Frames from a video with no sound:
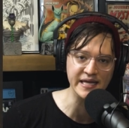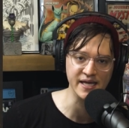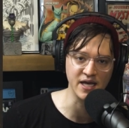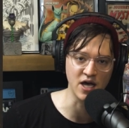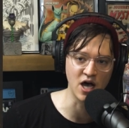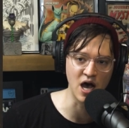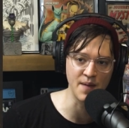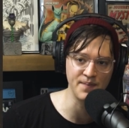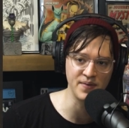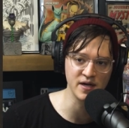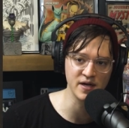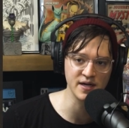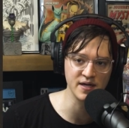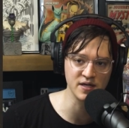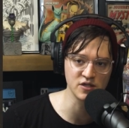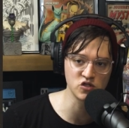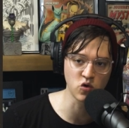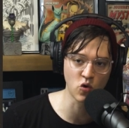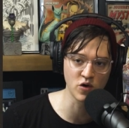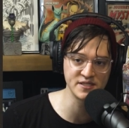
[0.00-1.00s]
up
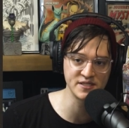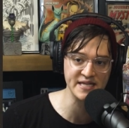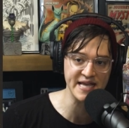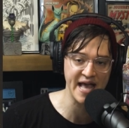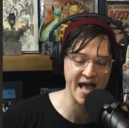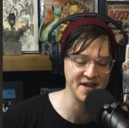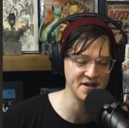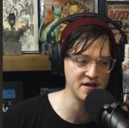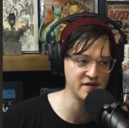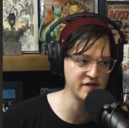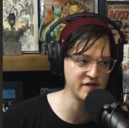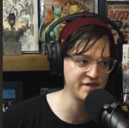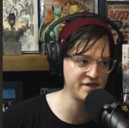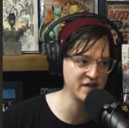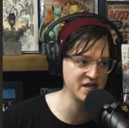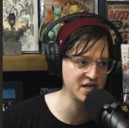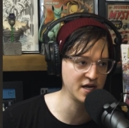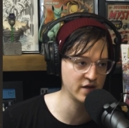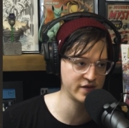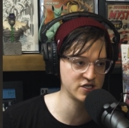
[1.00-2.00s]
towards the end of the
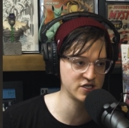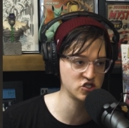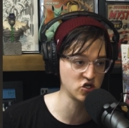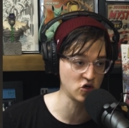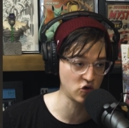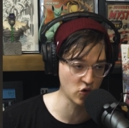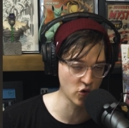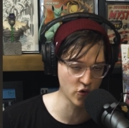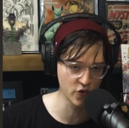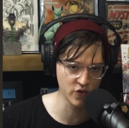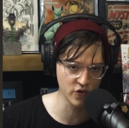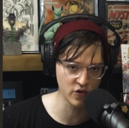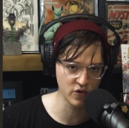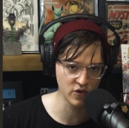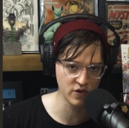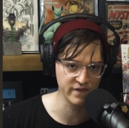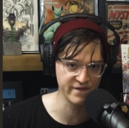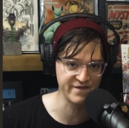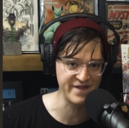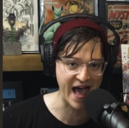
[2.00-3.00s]
video the total
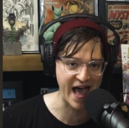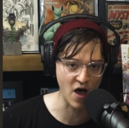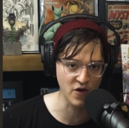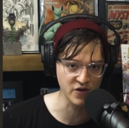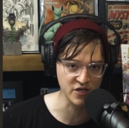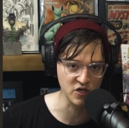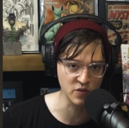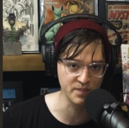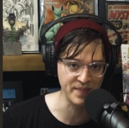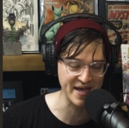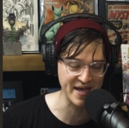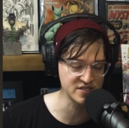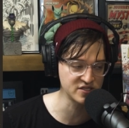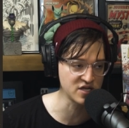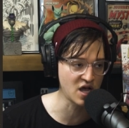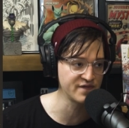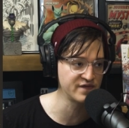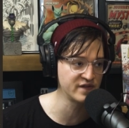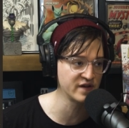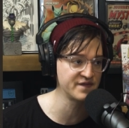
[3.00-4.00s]
value based
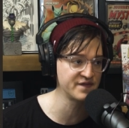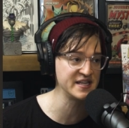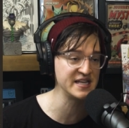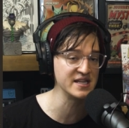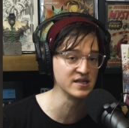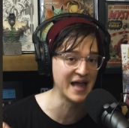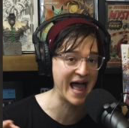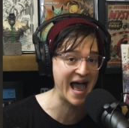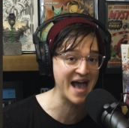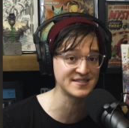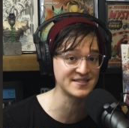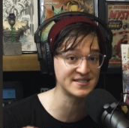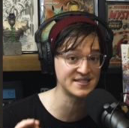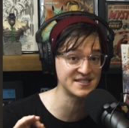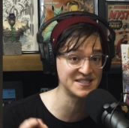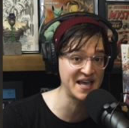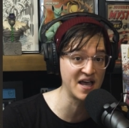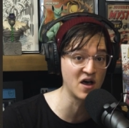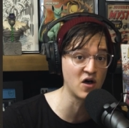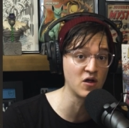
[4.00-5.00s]
off of the last
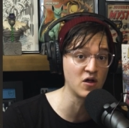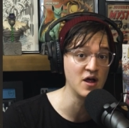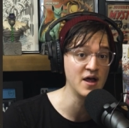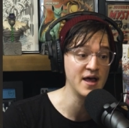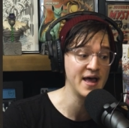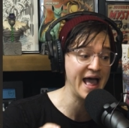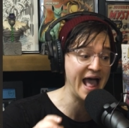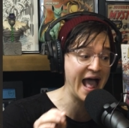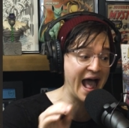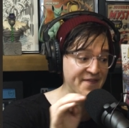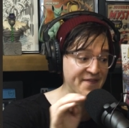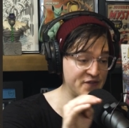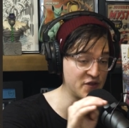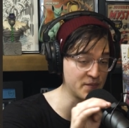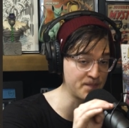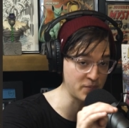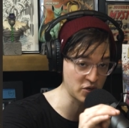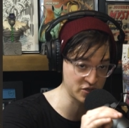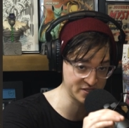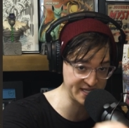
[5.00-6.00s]
sale at the
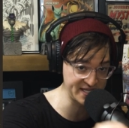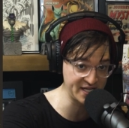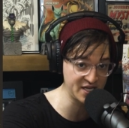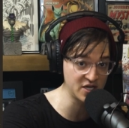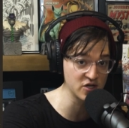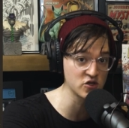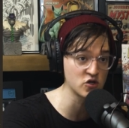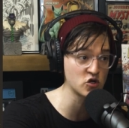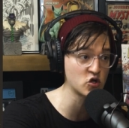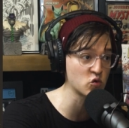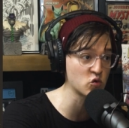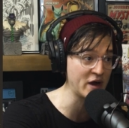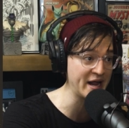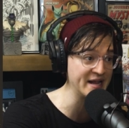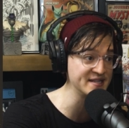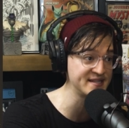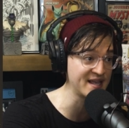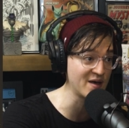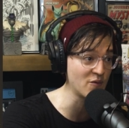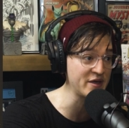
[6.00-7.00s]
particular grades
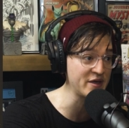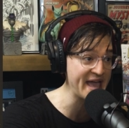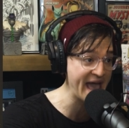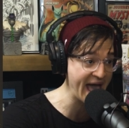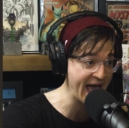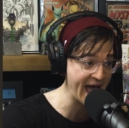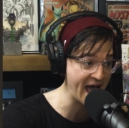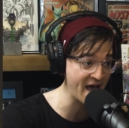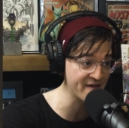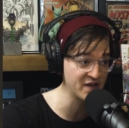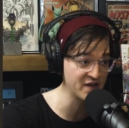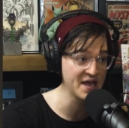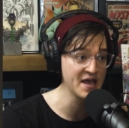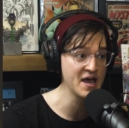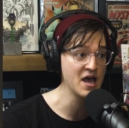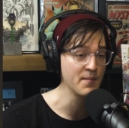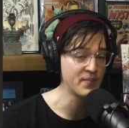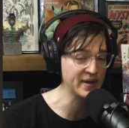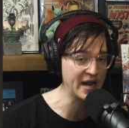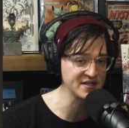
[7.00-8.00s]
that we have.
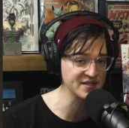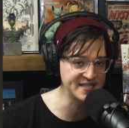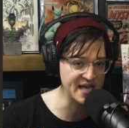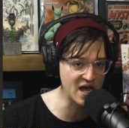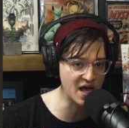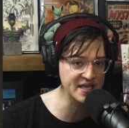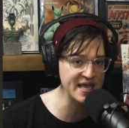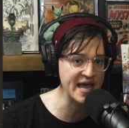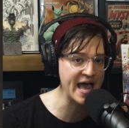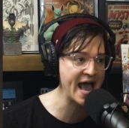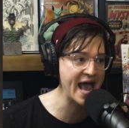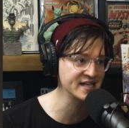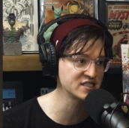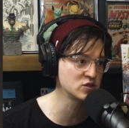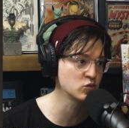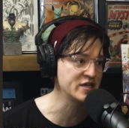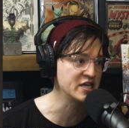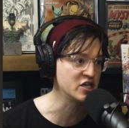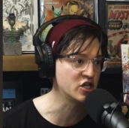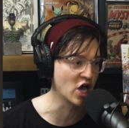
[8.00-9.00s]
But I'll tell you as
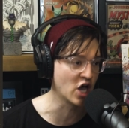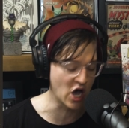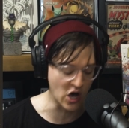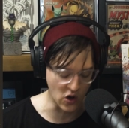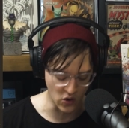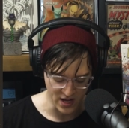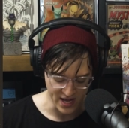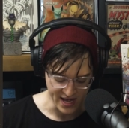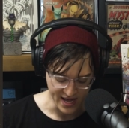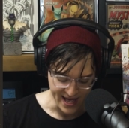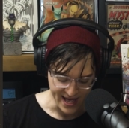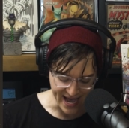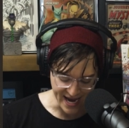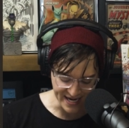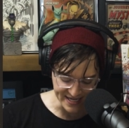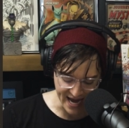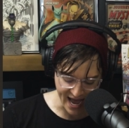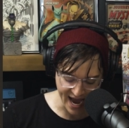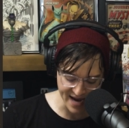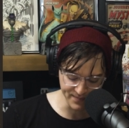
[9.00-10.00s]
we go, a
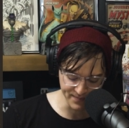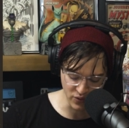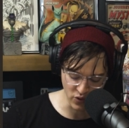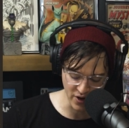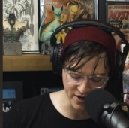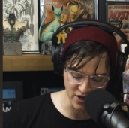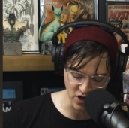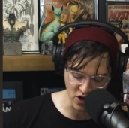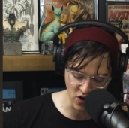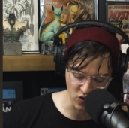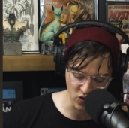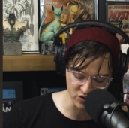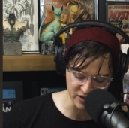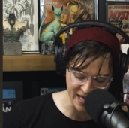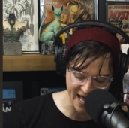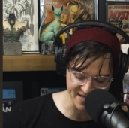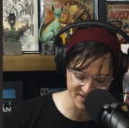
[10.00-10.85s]
9.0 last